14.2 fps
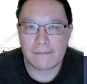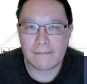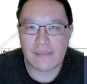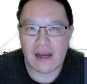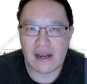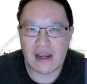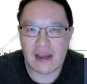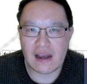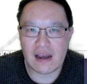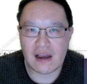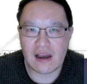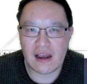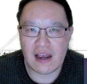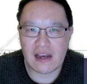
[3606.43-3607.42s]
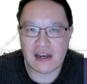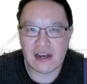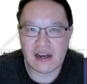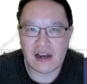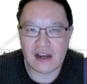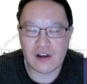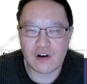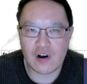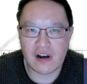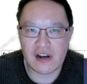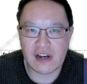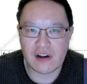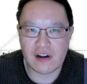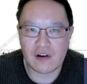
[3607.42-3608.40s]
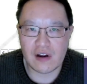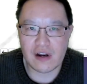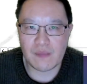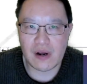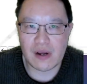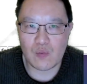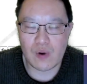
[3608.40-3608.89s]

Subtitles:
a hanging icon here in my